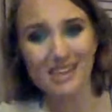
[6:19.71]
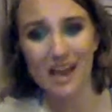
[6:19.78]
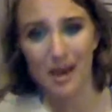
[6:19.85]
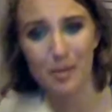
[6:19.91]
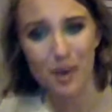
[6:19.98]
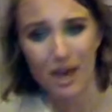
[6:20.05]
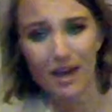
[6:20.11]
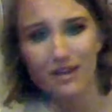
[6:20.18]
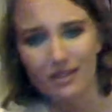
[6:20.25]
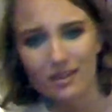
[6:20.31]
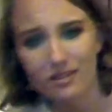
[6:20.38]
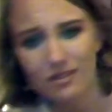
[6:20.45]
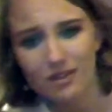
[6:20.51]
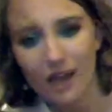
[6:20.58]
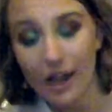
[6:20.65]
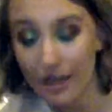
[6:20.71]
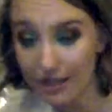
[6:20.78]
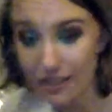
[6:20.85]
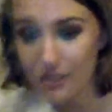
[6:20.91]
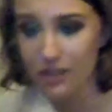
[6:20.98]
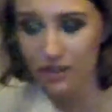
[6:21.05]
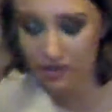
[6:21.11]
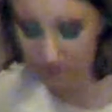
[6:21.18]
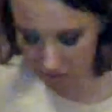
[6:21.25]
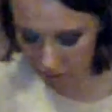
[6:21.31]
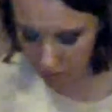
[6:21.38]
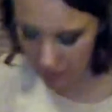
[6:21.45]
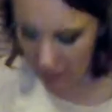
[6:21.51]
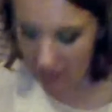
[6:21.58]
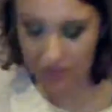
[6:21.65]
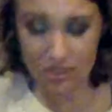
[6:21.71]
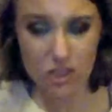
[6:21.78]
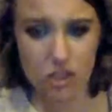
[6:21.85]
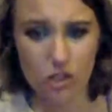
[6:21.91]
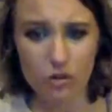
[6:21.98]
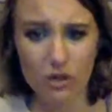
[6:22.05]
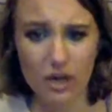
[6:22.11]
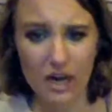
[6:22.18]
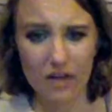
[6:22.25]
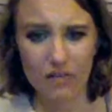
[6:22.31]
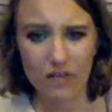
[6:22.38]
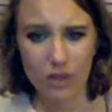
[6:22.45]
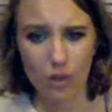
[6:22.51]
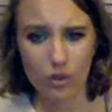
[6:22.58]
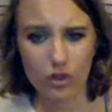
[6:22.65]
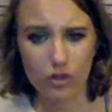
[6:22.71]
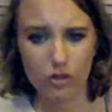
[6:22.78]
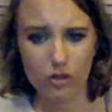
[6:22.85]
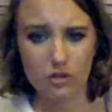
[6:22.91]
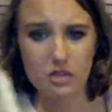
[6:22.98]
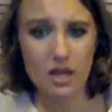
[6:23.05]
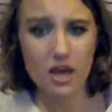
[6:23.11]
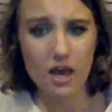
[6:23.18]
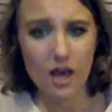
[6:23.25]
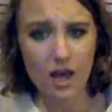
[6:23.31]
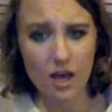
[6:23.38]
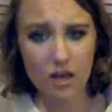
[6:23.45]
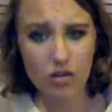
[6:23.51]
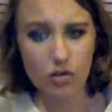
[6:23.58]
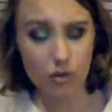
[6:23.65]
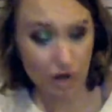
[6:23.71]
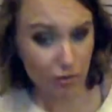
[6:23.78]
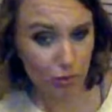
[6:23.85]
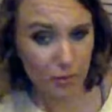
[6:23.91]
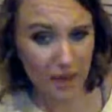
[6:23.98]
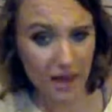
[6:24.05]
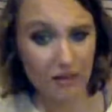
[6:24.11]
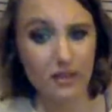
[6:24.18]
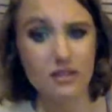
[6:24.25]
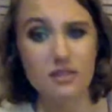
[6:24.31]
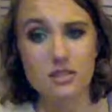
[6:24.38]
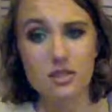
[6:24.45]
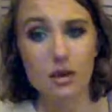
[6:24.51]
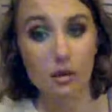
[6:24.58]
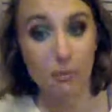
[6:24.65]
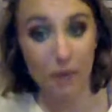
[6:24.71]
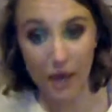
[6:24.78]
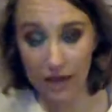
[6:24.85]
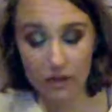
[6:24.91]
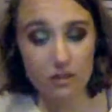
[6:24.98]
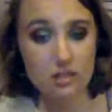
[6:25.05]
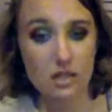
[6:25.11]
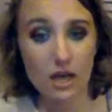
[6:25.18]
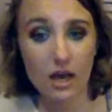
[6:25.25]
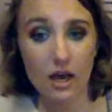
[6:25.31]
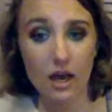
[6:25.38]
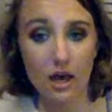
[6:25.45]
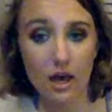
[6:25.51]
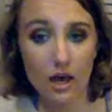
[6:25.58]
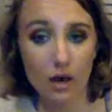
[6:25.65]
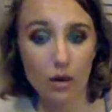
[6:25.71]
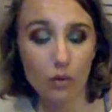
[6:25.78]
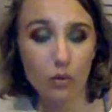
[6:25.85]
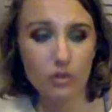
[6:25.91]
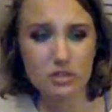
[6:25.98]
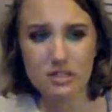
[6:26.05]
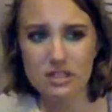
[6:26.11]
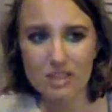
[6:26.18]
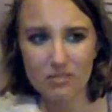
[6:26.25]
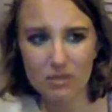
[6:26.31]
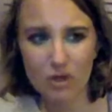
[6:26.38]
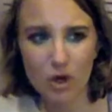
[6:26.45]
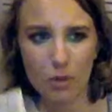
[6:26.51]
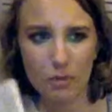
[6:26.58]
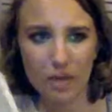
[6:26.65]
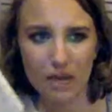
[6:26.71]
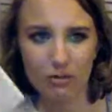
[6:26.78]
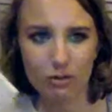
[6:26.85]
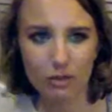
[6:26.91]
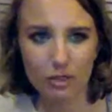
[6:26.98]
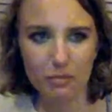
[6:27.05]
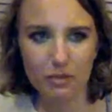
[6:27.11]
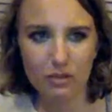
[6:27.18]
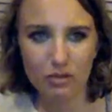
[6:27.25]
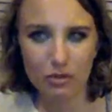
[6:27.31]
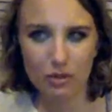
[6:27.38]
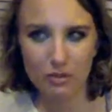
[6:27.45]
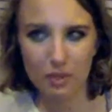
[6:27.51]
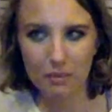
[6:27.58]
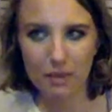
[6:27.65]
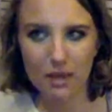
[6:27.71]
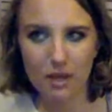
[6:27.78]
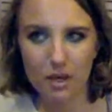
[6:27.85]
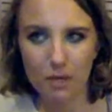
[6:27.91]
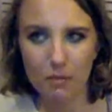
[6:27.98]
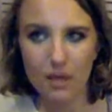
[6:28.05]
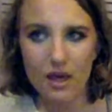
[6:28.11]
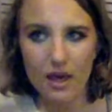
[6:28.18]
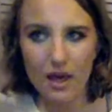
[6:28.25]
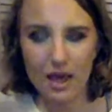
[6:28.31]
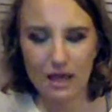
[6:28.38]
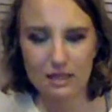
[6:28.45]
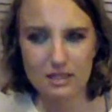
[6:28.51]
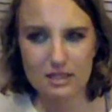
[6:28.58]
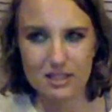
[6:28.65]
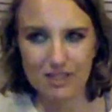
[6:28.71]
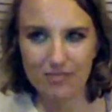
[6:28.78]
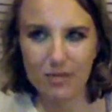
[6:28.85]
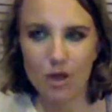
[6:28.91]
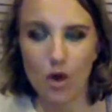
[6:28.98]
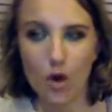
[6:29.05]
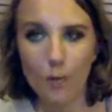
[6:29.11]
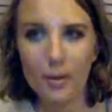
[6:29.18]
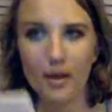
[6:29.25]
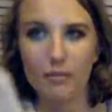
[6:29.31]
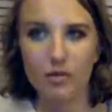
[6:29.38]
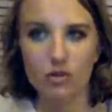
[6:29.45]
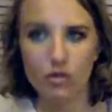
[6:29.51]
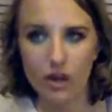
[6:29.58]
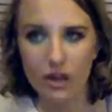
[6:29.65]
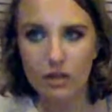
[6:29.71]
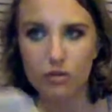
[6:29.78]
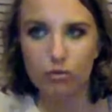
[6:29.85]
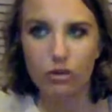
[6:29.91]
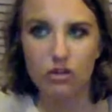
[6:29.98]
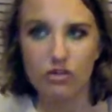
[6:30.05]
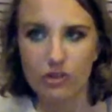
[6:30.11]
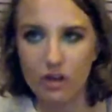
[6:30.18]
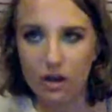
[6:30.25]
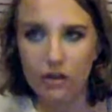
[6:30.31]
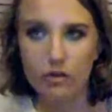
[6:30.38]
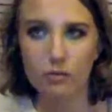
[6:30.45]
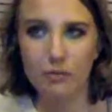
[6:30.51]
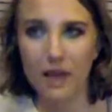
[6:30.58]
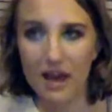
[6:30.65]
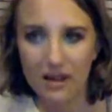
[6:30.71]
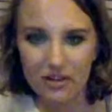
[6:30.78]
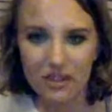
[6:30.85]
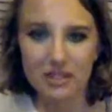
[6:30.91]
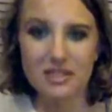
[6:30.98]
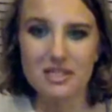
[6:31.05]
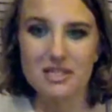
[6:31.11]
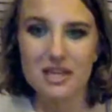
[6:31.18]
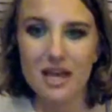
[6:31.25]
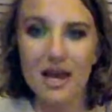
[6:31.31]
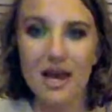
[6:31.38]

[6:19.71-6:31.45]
that palette. I need it. So yeah, these two are kind of like holy grails. Travel palettes. Oh, well, since I've been home, I haven't really been doing my makeup, and since I've been home, I've been trying to reach into other palettes.